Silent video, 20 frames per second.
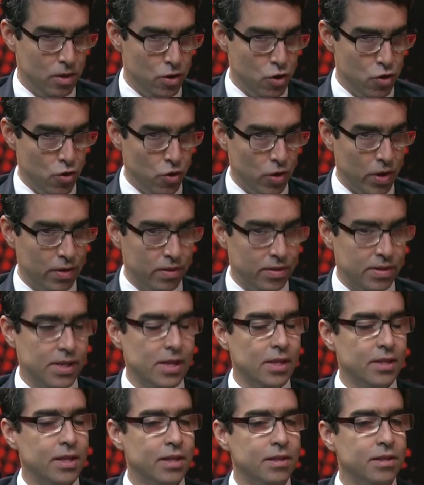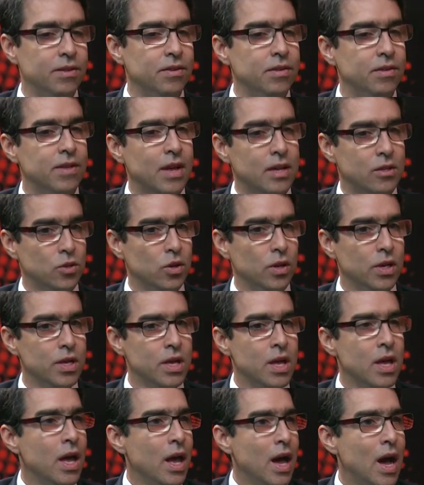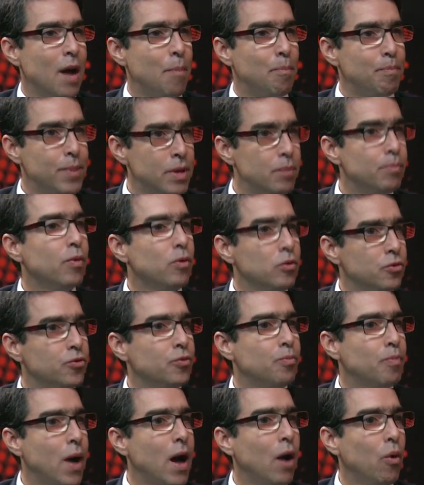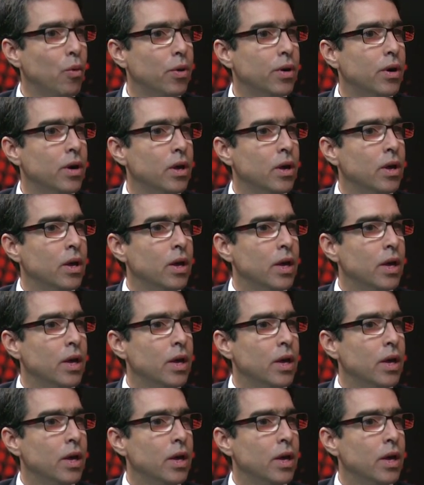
You can tell that this is actually people's power.